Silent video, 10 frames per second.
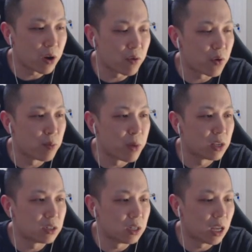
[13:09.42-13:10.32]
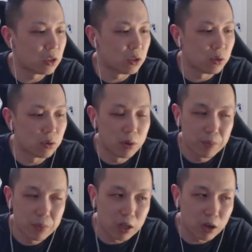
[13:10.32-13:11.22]
very best to get to
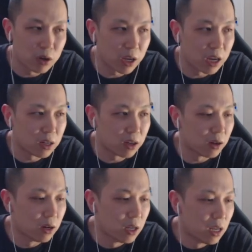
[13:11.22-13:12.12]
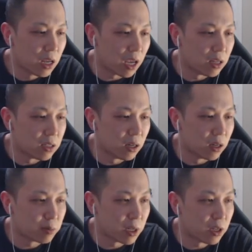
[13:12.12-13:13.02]
the Hurricane here, and
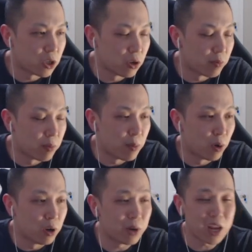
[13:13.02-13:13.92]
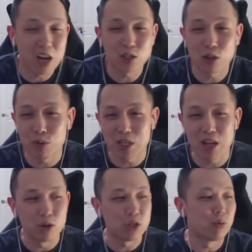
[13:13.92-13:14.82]
expecting a show from my opponent, but he actually throws
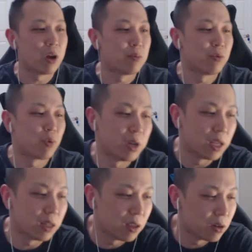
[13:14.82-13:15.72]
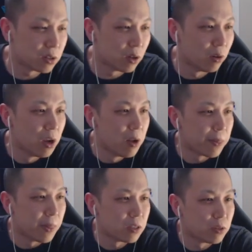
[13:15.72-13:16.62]
energy right before we get there. So
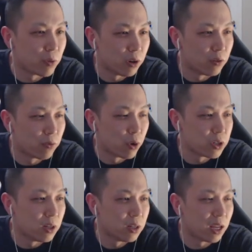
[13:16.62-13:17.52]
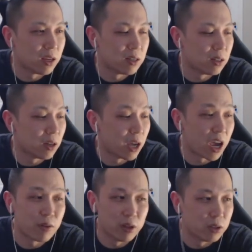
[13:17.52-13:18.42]
this is very unfortunate, and I
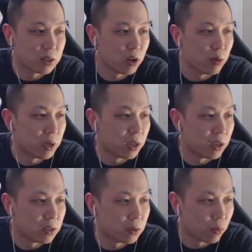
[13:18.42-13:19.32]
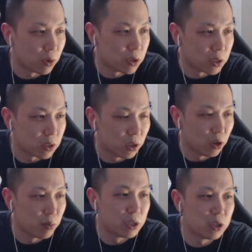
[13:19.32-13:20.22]
have to let this go because we're just a
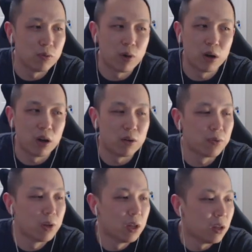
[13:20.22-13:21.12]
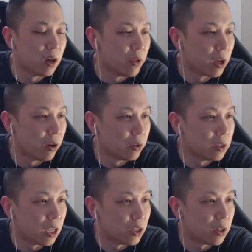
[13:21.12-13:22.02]
little bit too far off of the health to
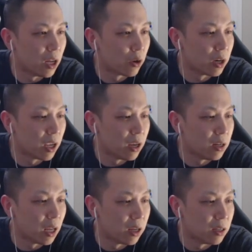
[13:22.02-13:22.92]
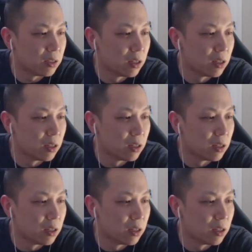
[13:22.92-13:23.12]
get to that Hurricane, and